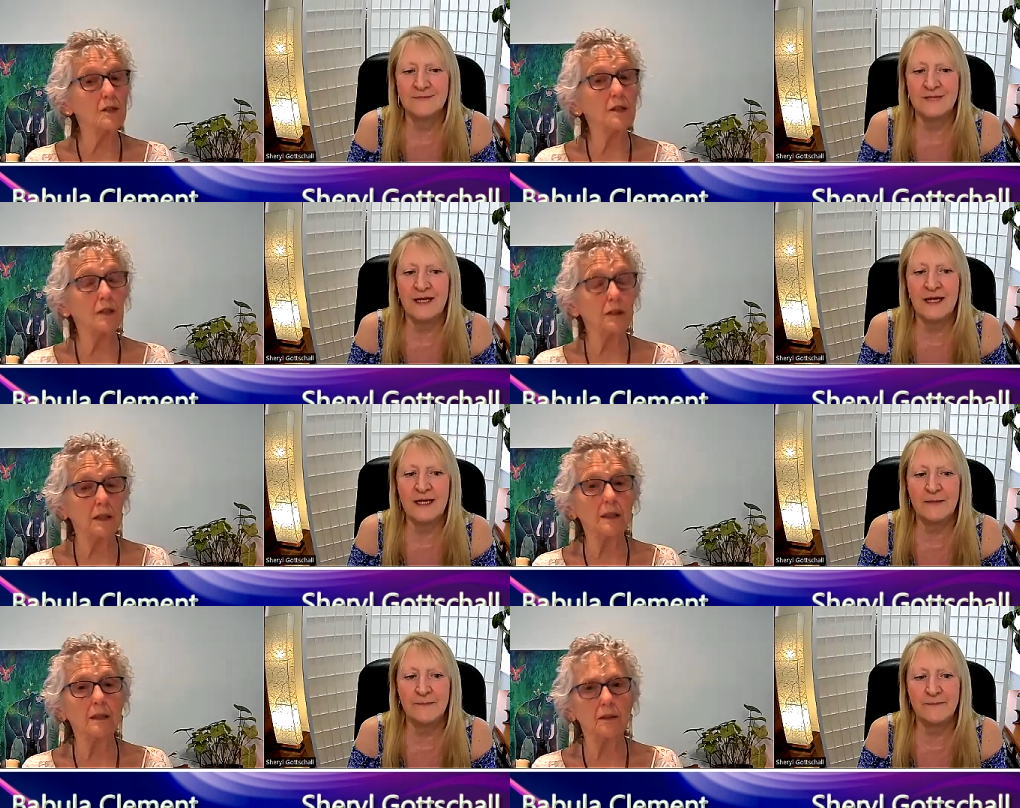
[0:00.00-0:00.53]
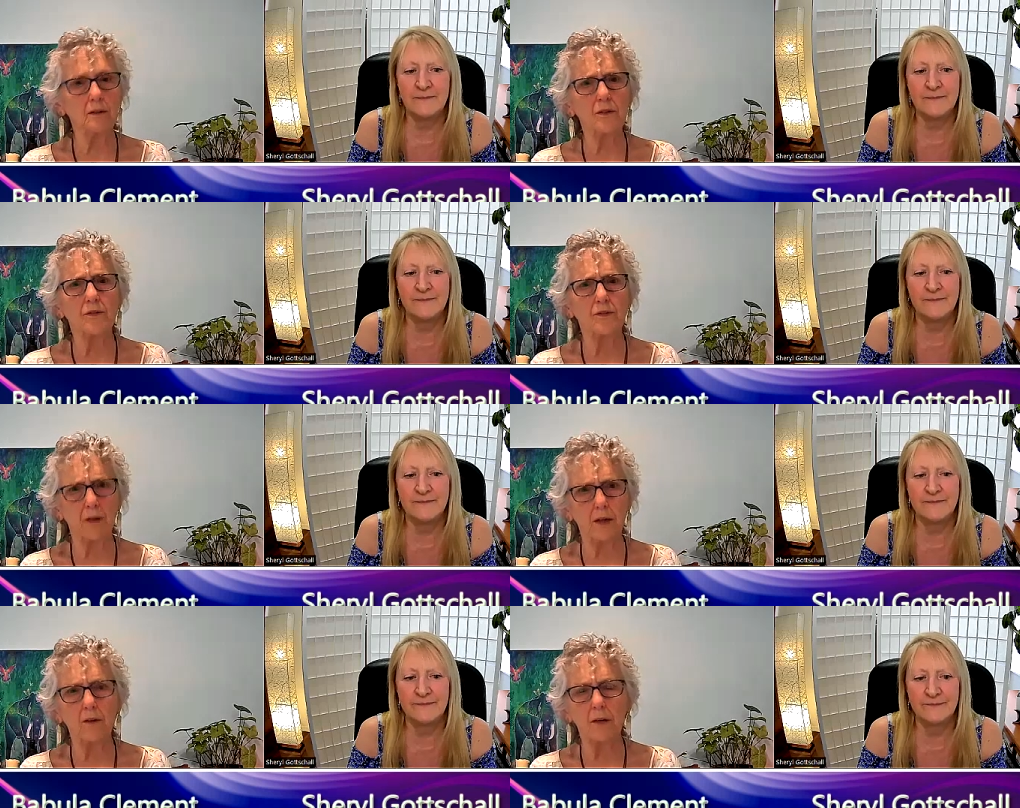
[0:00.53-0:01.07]
Speaker 1: You know, yeah. it is
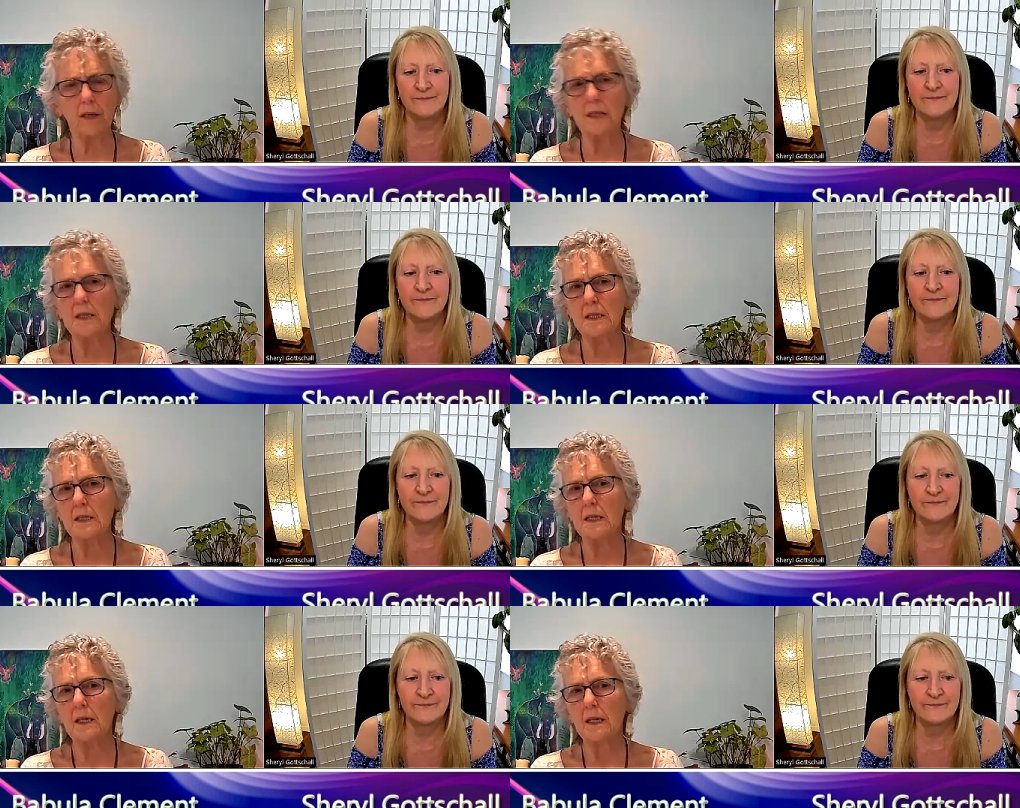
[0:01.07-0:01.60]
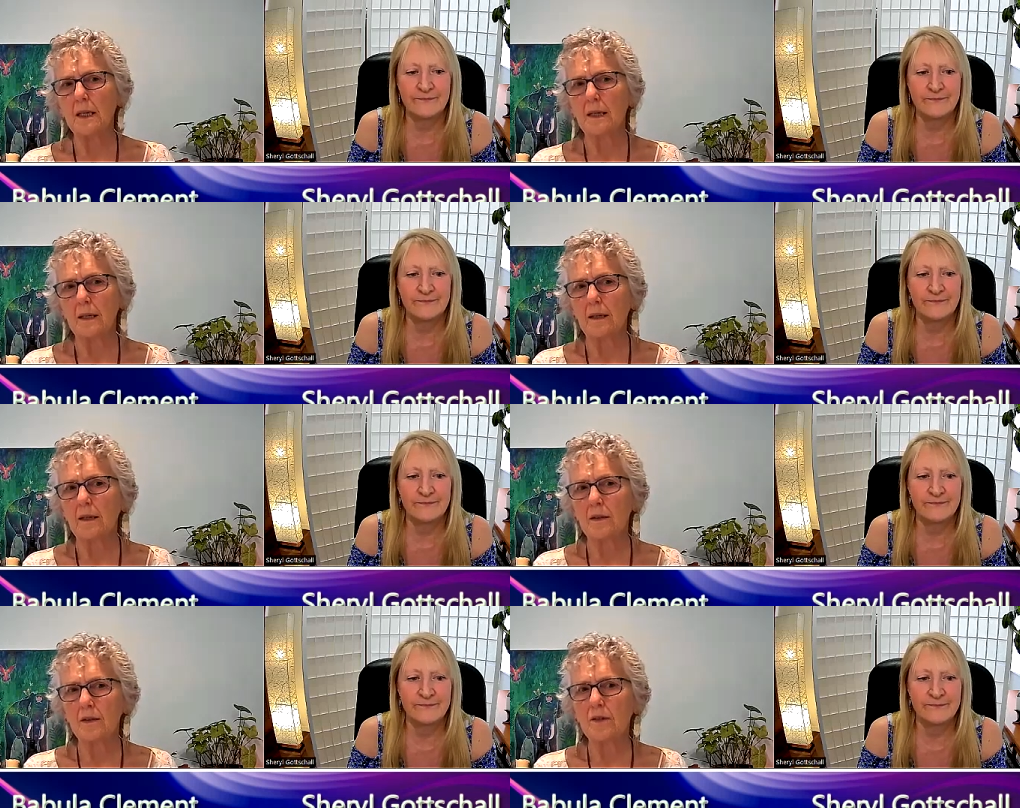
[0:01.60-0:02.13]
very,
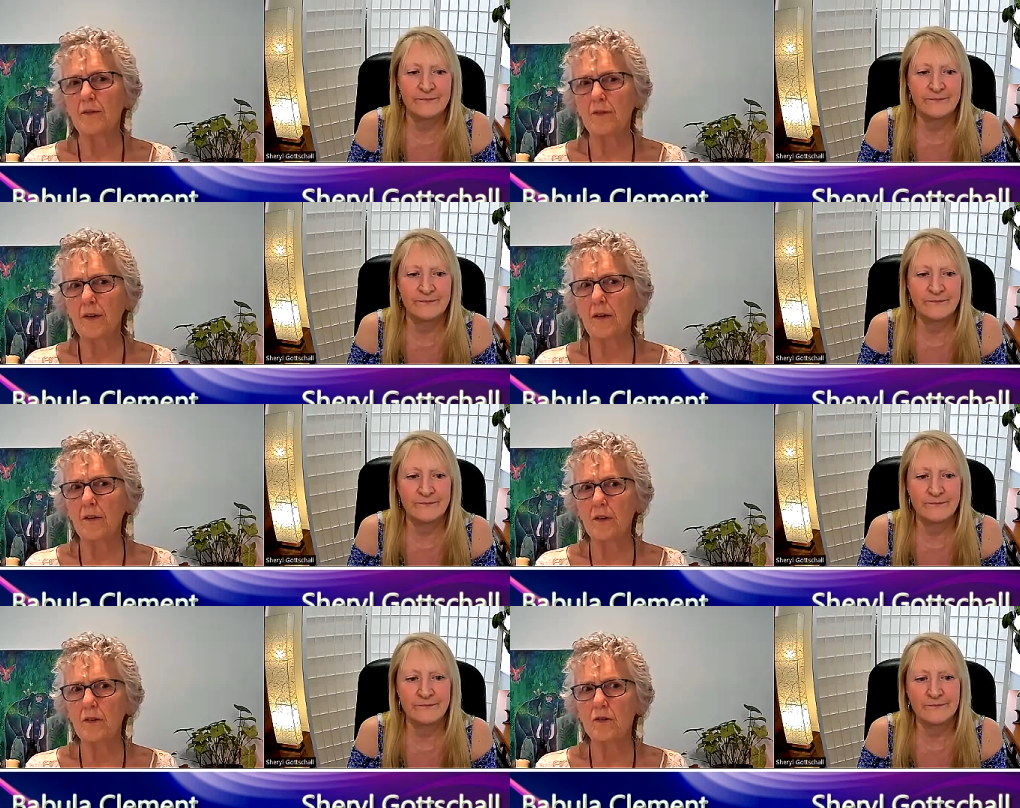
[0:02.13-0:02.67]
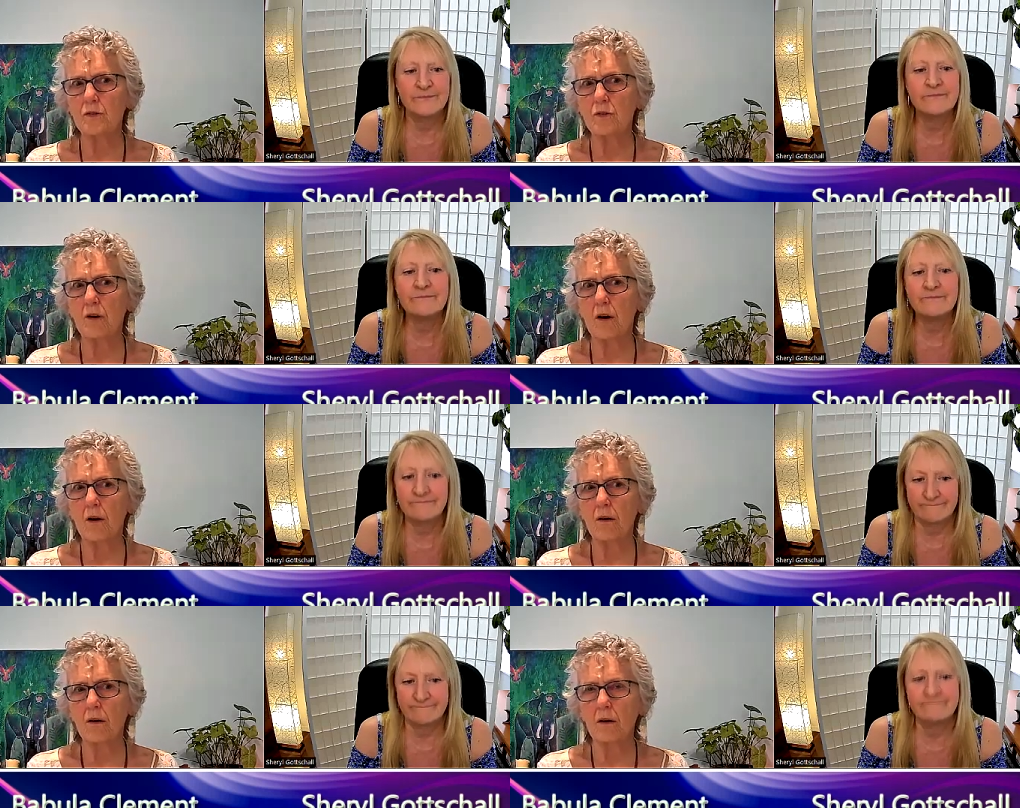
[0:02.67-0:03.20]
it's very
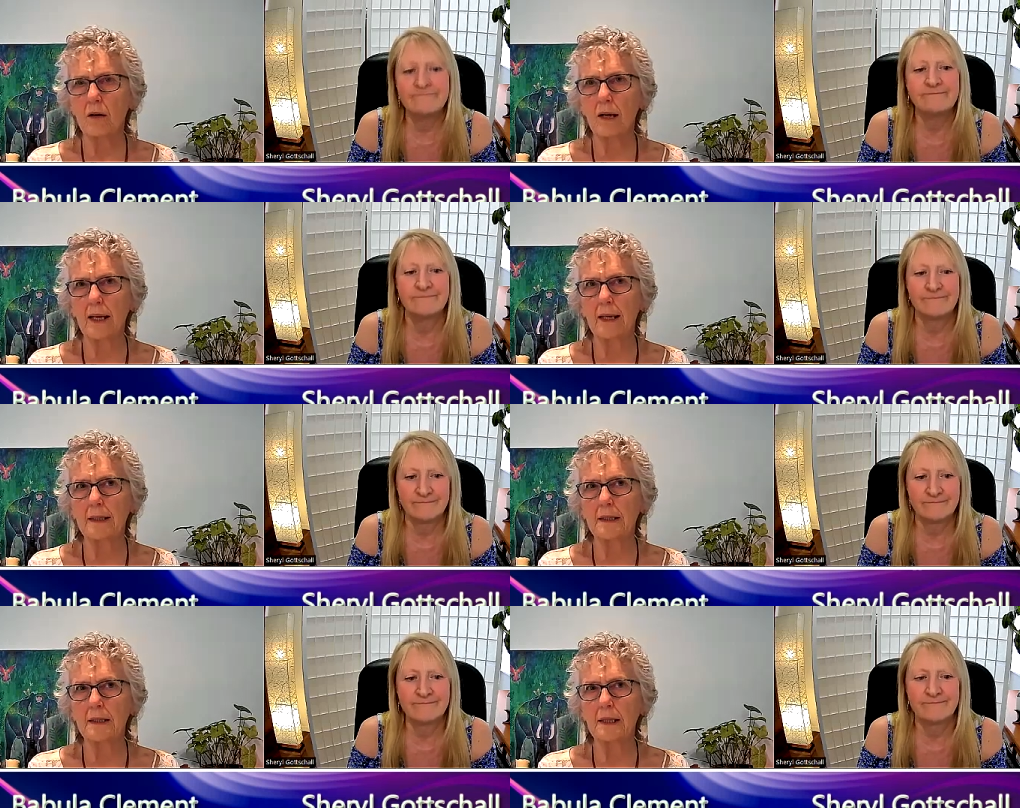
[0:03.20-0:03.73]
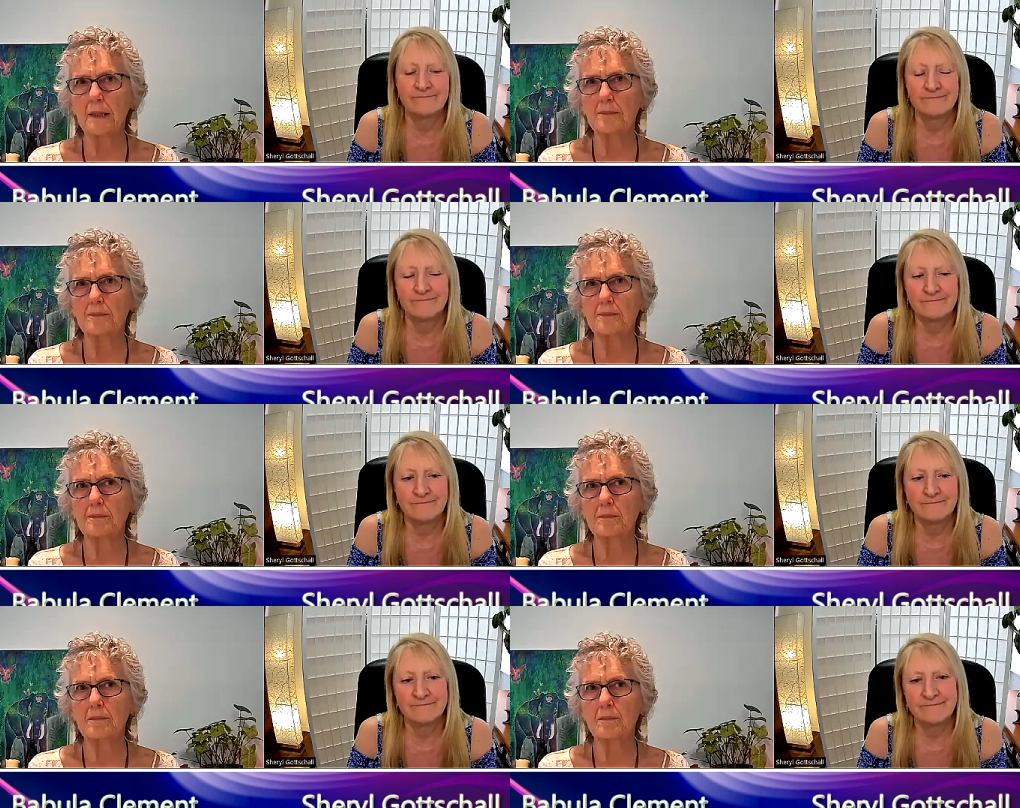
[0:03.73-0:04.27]
strong. And
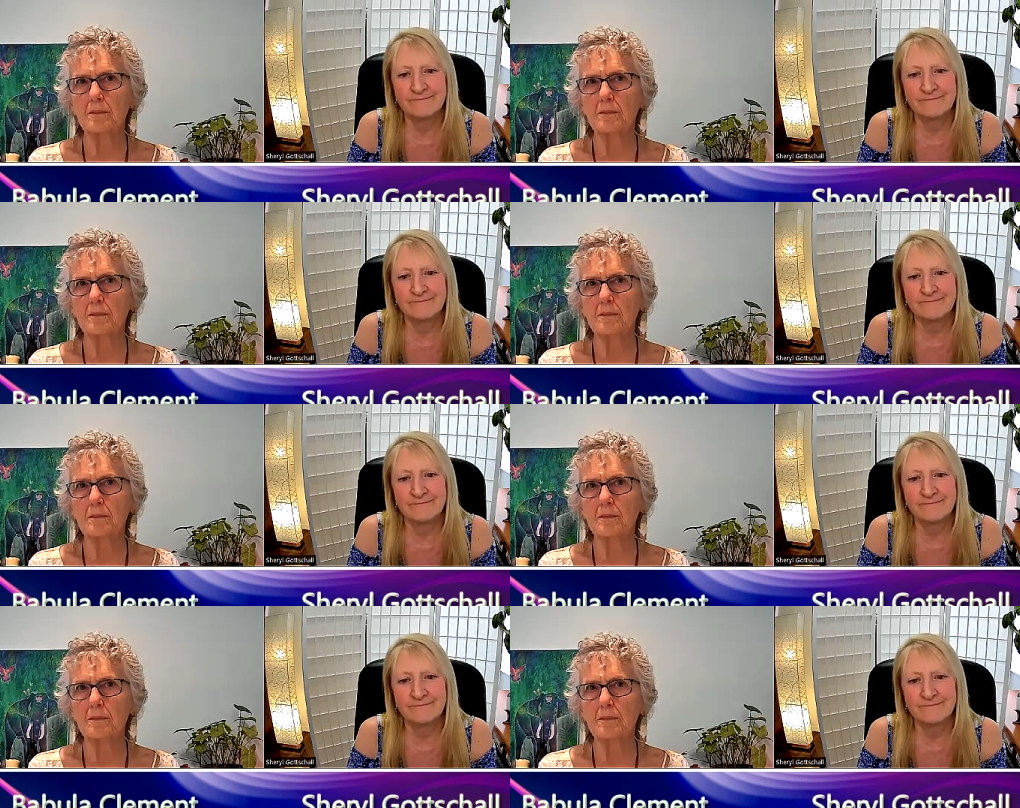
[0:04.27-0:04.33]
um,